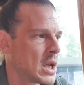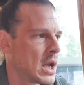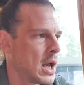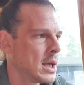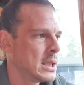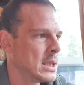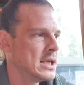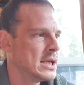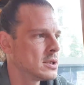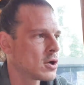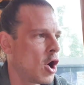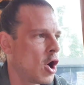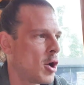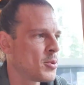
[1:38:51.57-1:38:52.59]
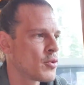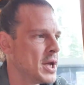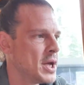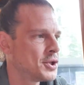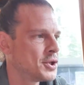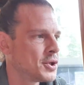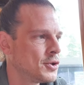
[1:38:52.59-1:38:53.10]
elites,
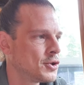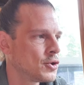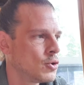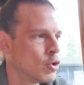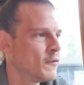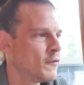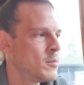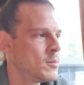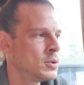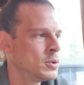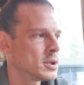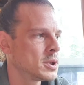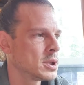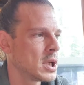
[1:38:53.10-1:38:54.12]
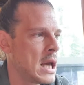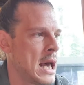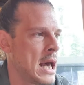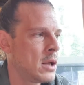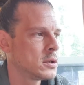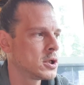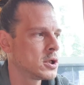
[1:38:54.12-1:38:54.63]
corporations, and governments are
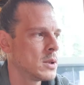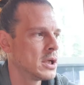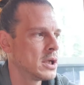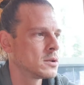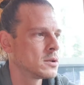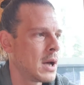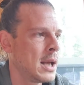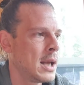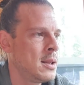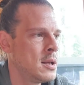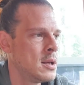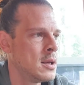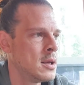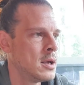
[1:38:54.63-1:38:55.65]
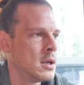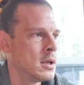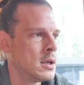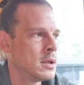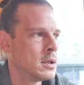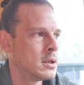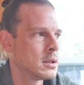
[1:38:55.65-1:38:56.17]
held to it as well?
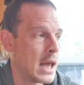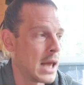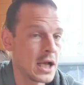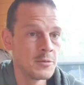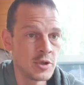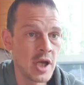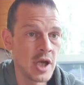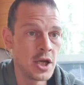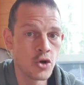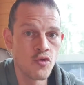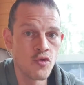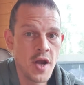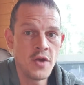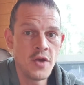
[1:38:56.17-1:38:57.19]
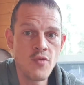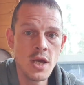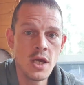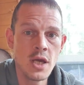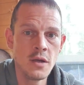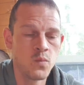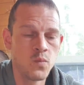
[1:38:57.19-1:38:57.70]
Like I'm saying, the credit
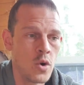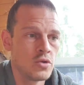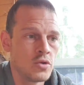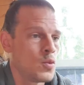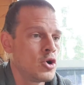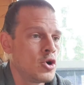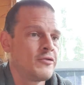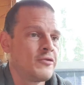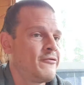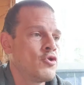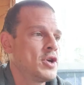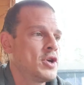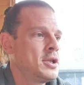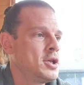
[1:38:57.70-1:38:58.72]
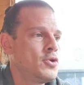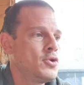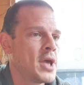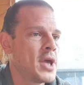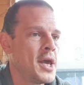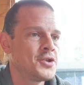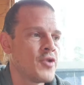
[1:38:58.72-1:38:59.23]
rating. What what's fucking the
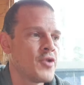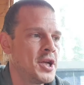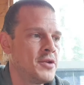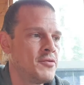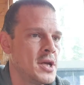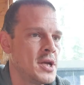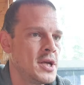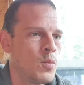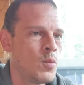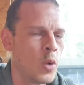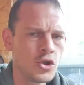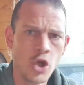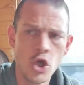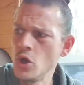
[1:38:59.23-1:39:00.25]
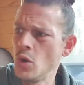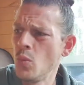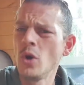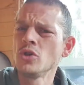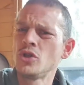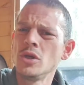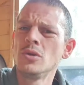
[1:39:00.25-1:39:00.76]
UK's credit rating? What's the
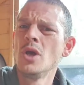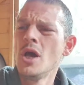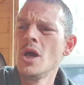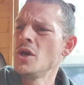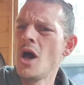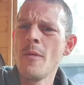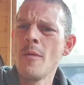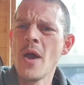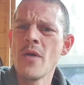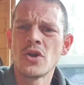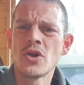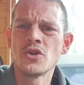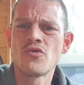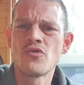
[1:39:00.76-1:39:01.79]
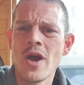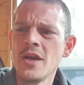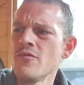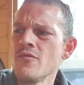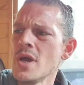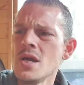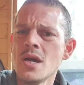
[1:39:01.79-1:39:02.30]
what's the America's credit
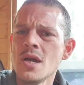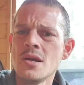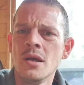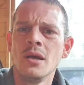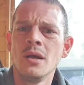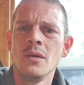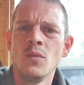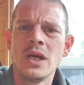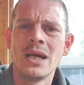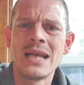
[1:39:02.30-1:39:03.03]
rating? With a